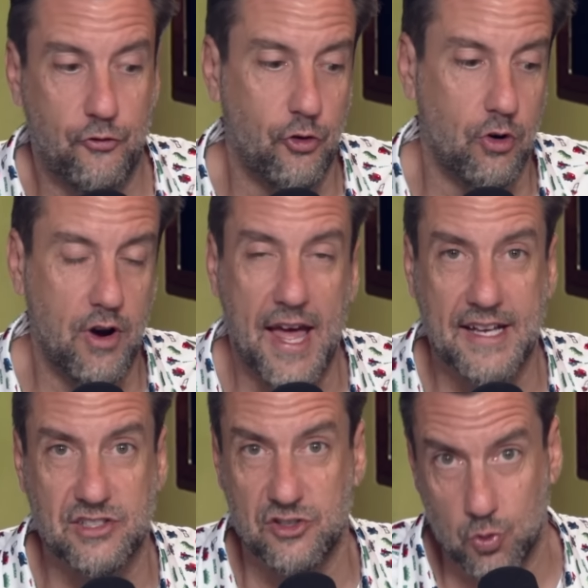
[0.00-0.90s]
for
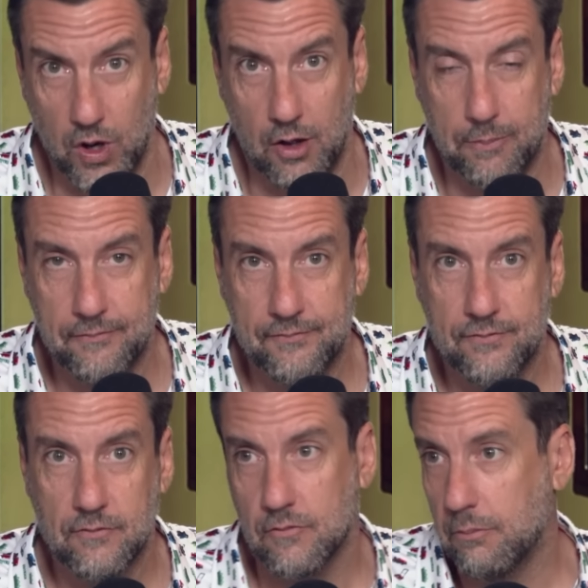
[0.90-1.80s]
X as well.
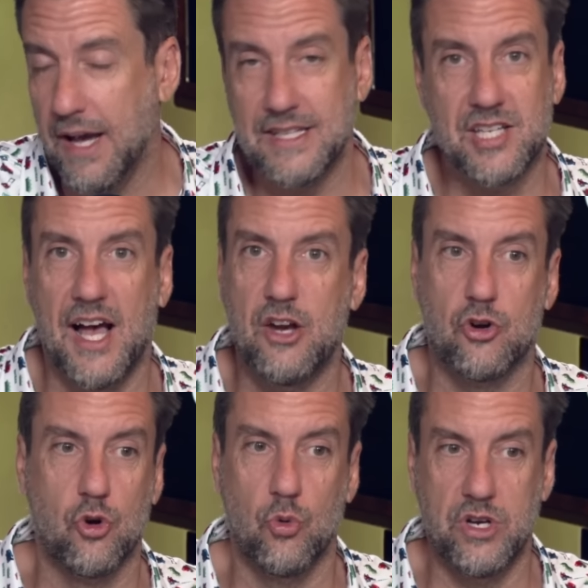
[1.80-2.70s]
My entire
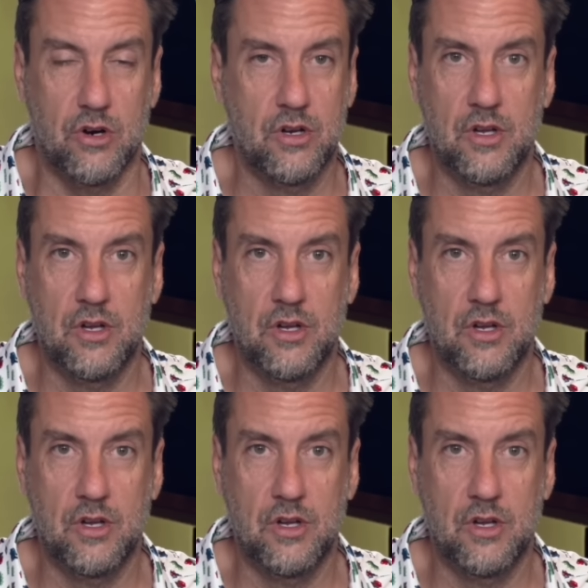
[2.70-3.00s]
career,